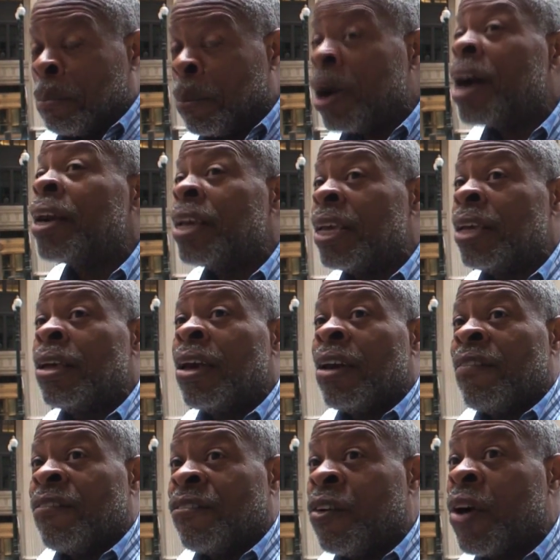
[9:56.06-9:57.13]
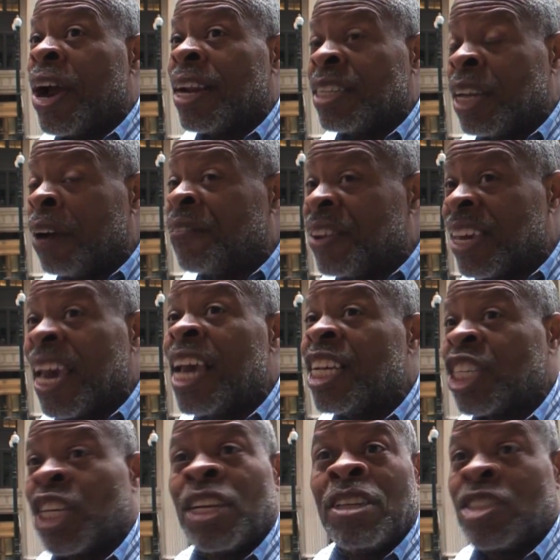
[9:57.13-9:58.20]
money or
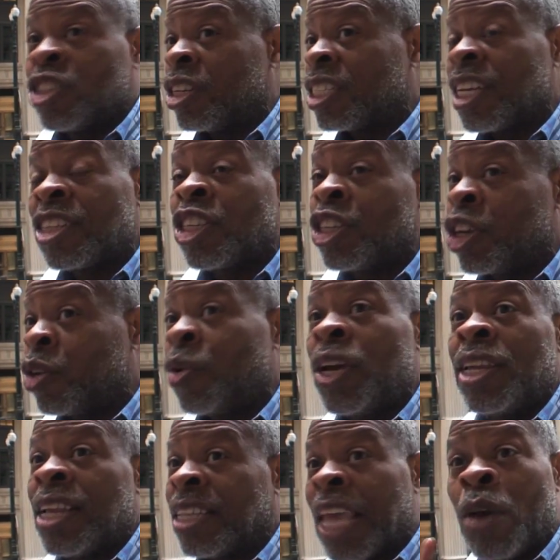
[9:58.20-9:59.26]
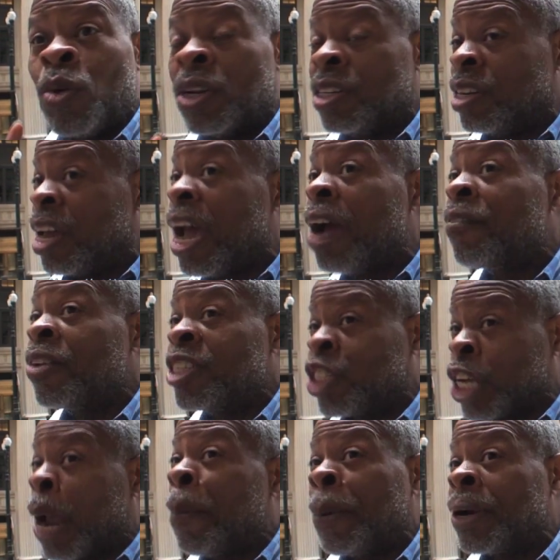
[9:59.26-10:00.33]
identification to such a degree that they would never
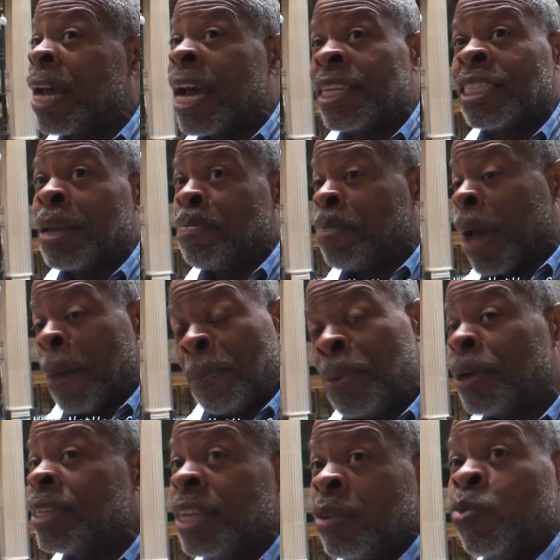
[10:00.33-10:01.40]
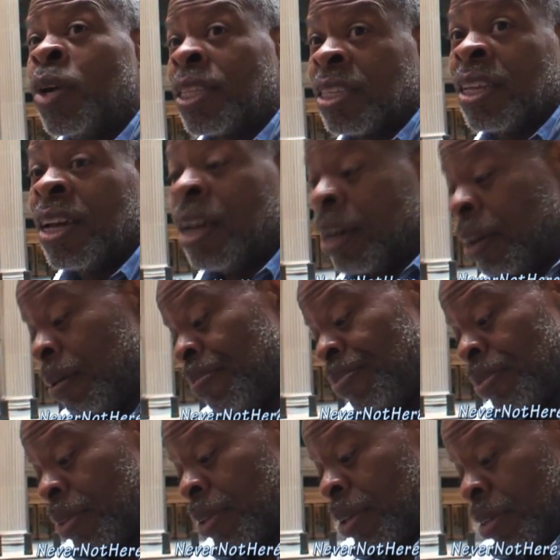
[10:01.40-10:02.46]
jeopardize it by putting it with
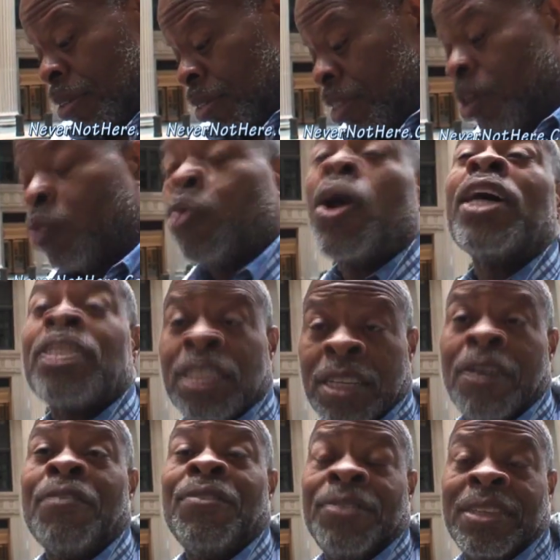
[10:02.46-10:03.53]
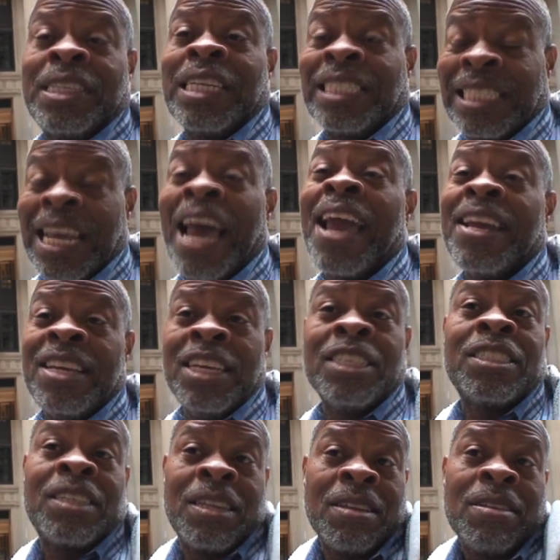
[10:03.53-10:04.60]
the the rest of
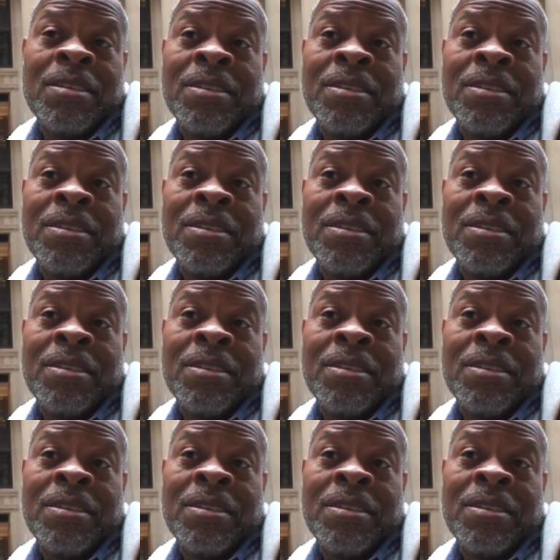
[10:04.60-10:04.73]
society's